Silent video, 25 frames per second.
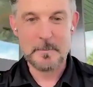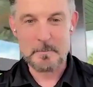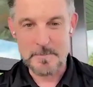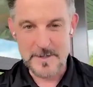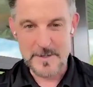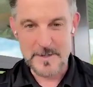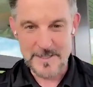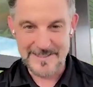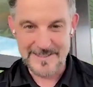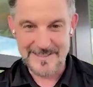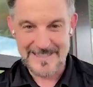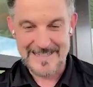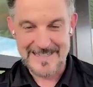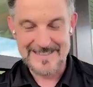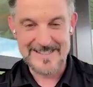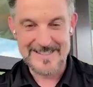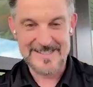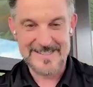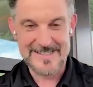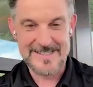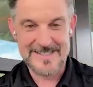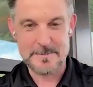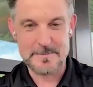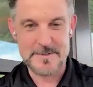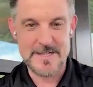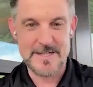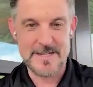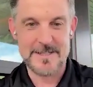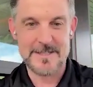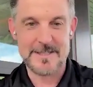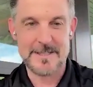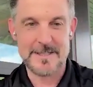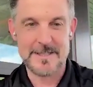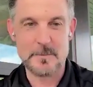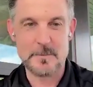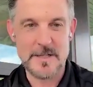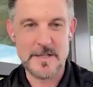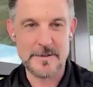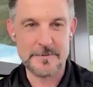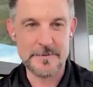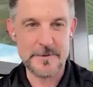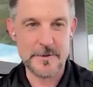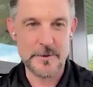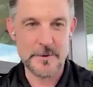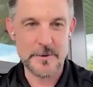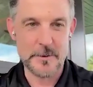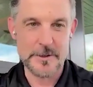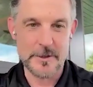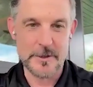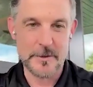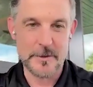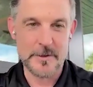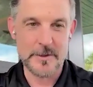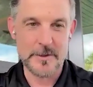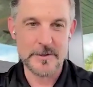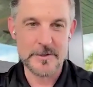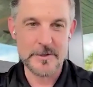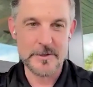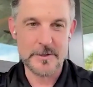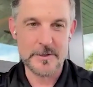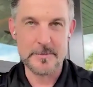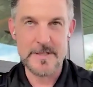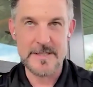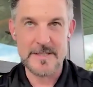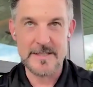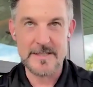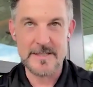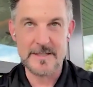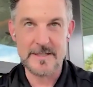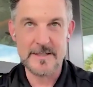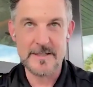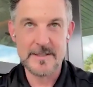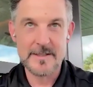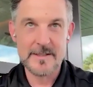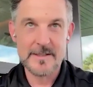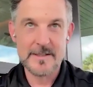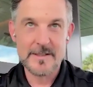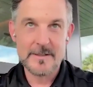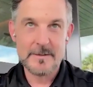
But at the same time, if you're going to be